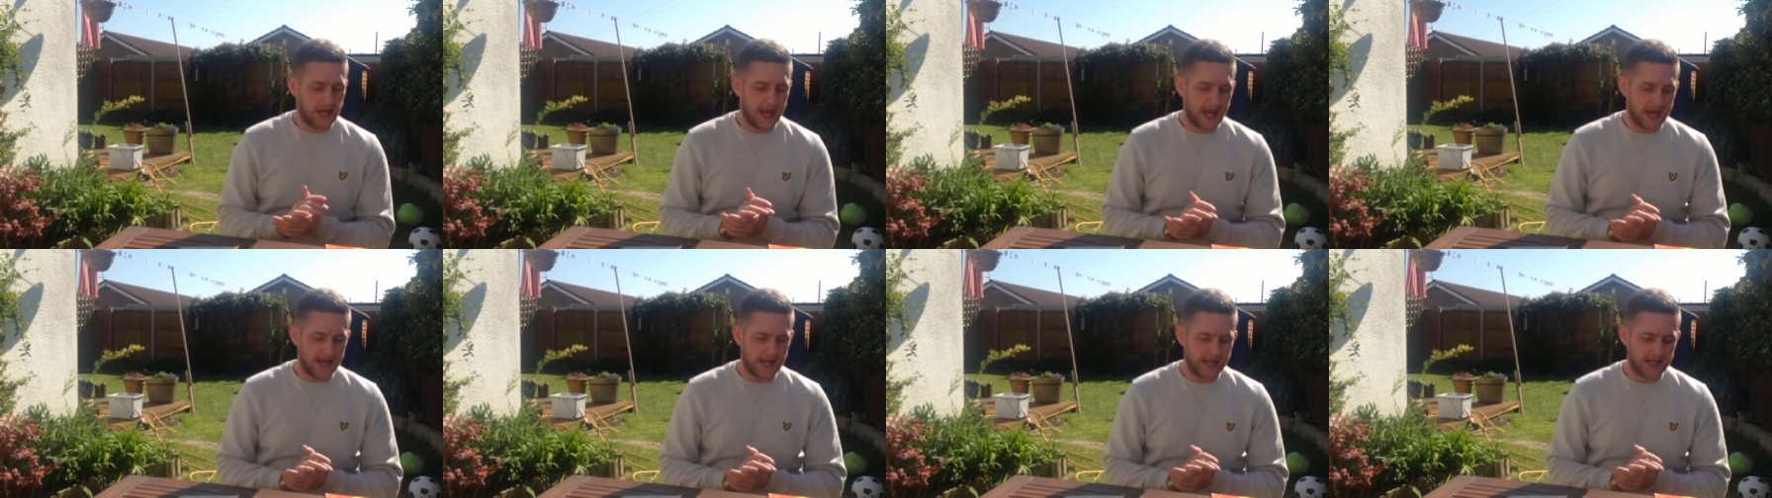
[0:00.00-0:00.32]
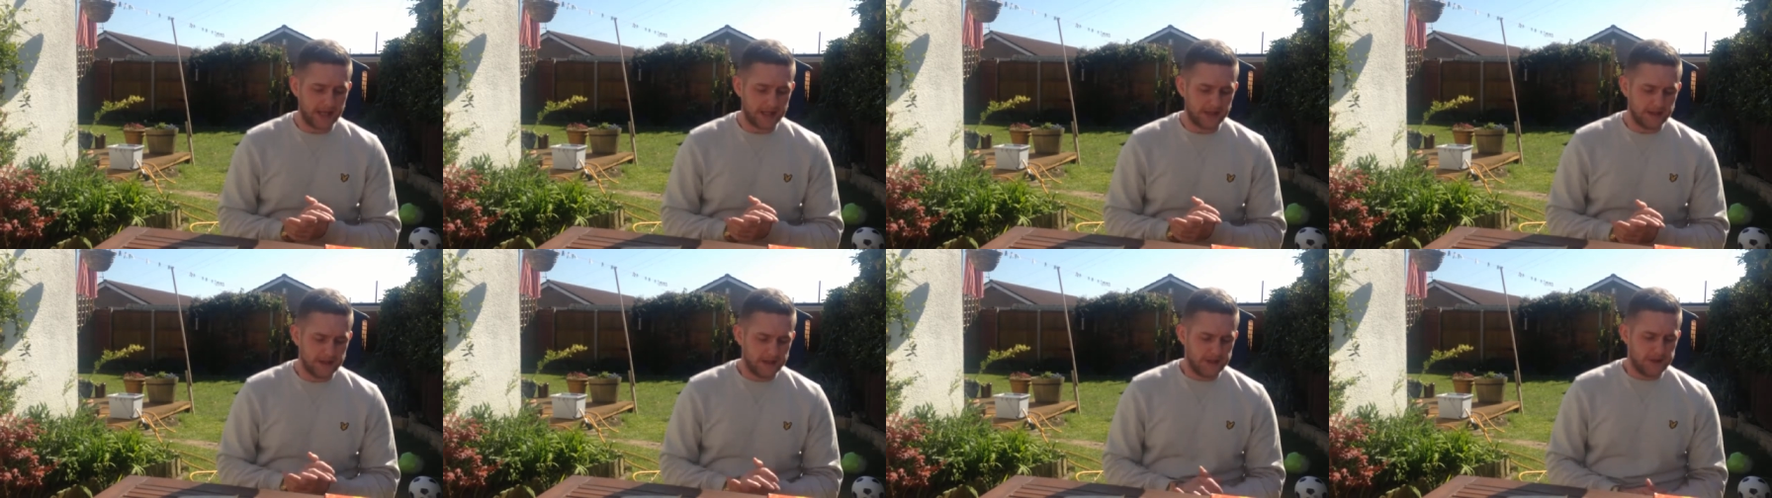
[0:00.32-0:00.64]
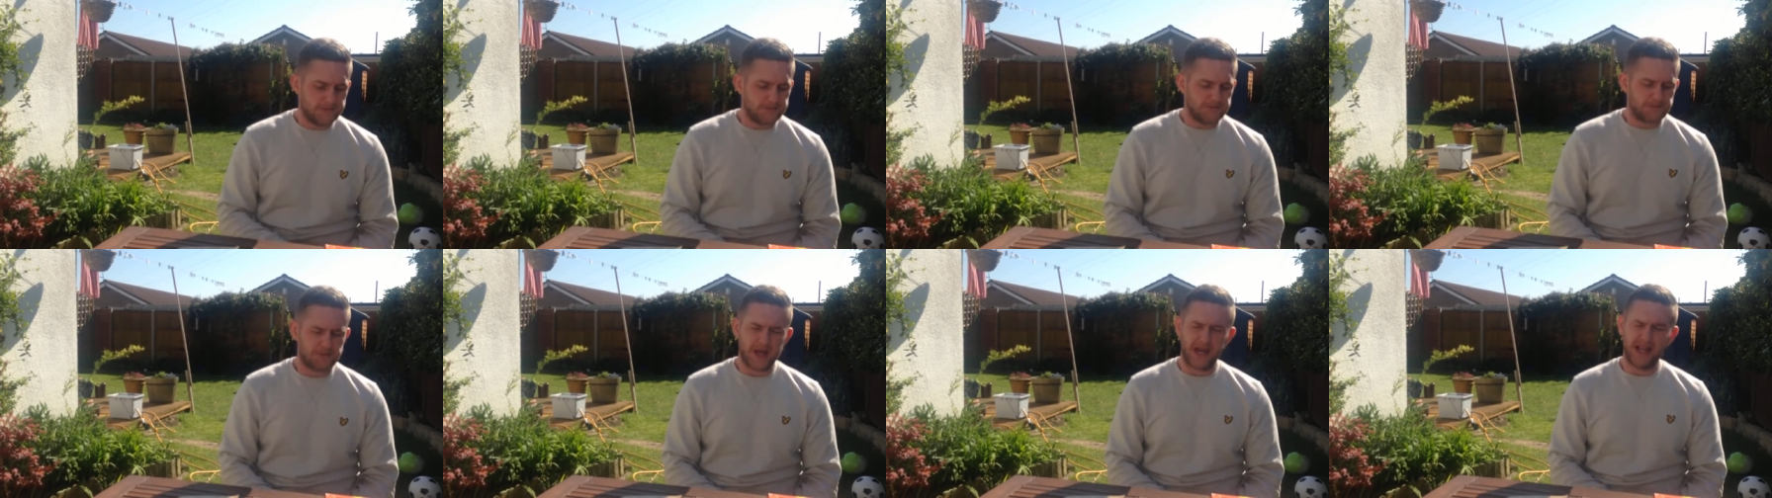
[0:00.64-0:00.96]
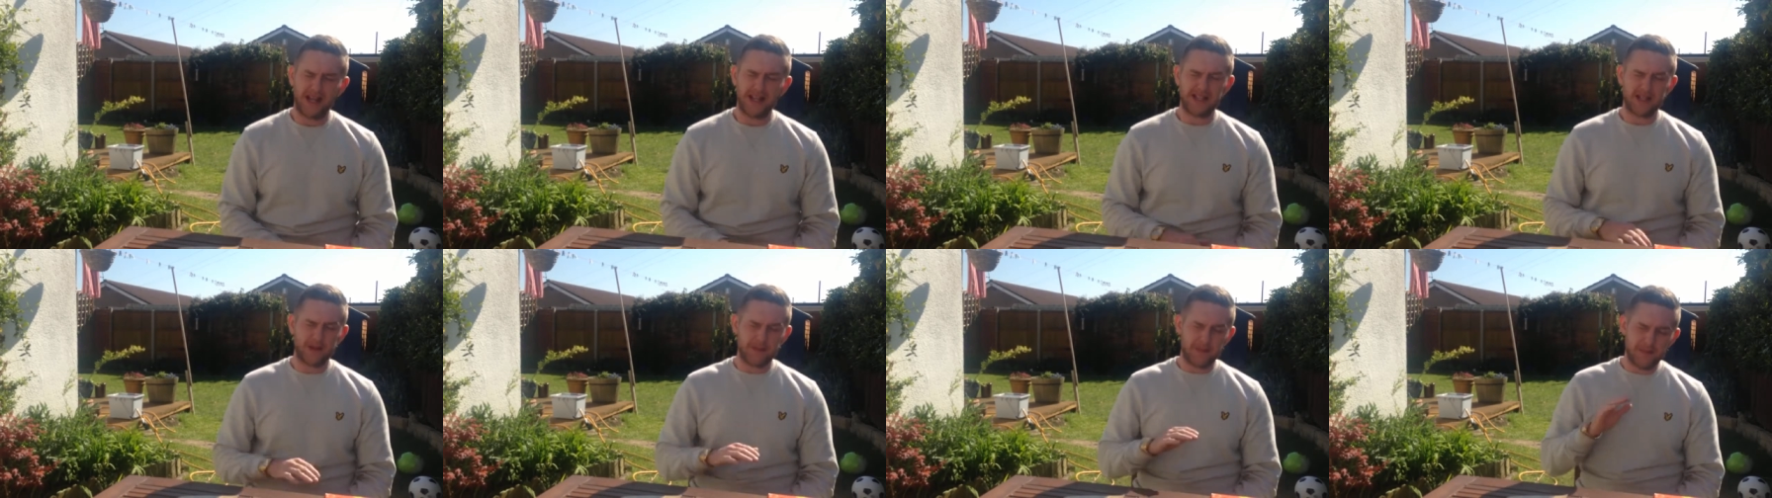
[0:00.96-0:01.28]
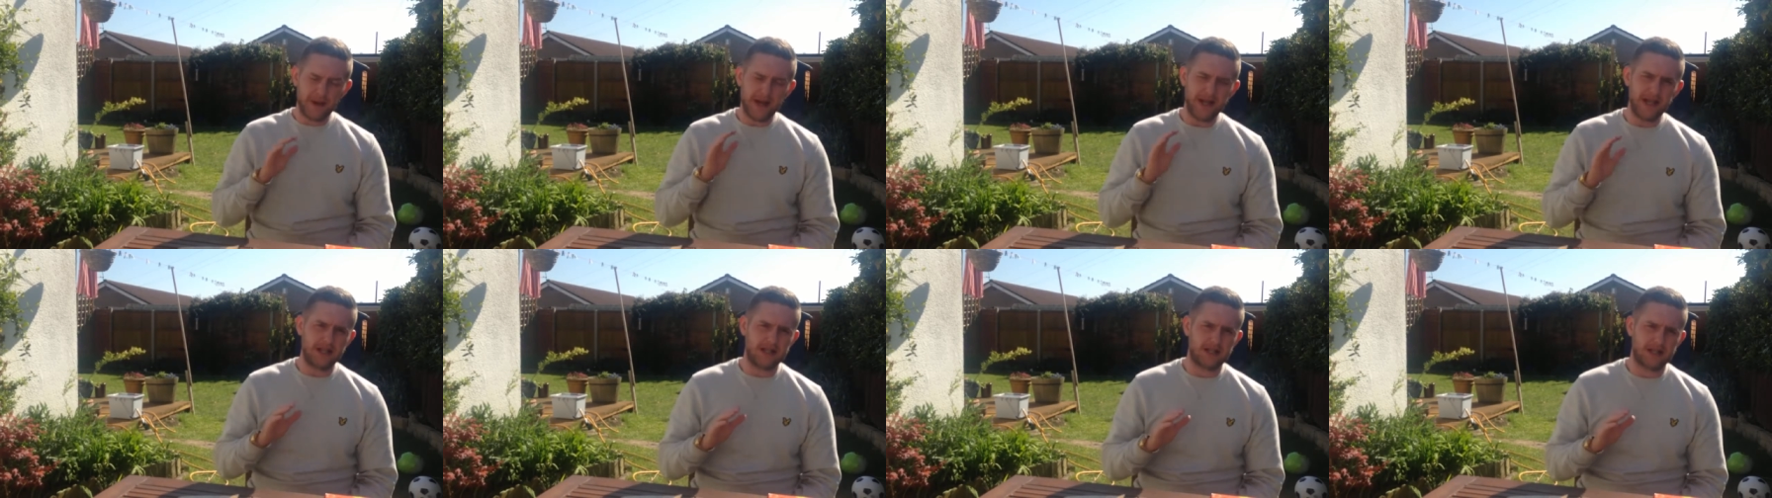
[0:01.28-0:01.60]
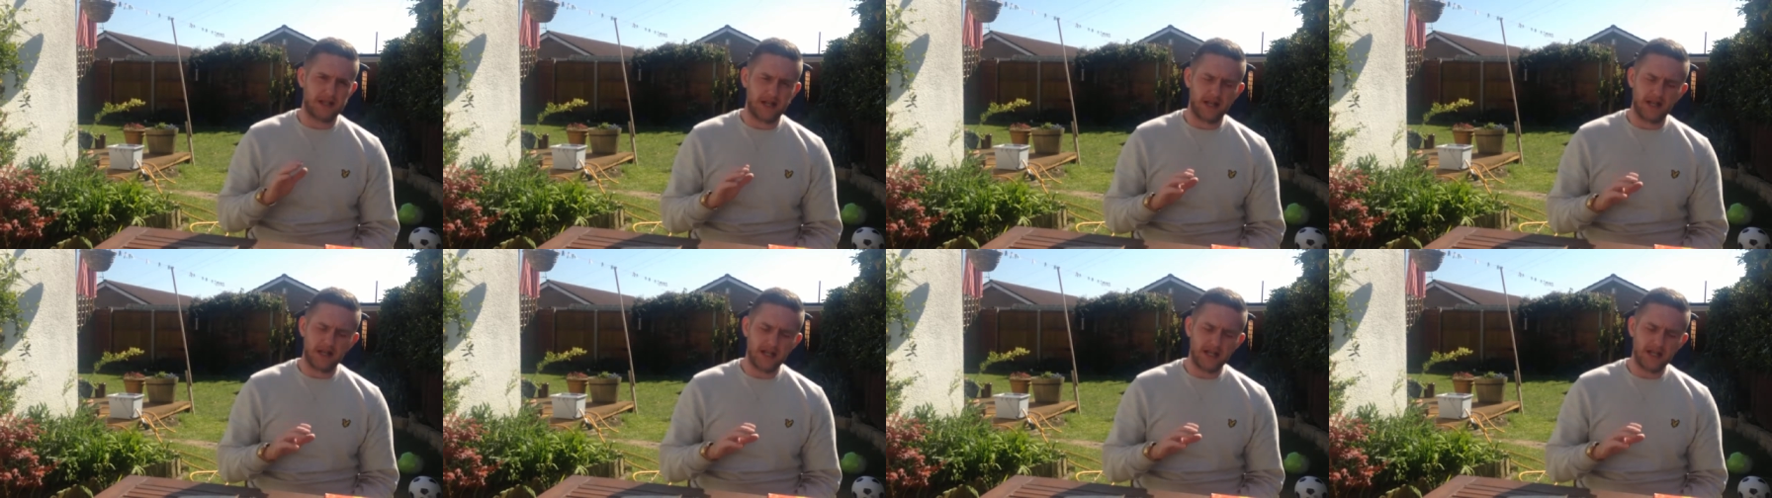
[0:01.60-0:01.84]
And it's amazing.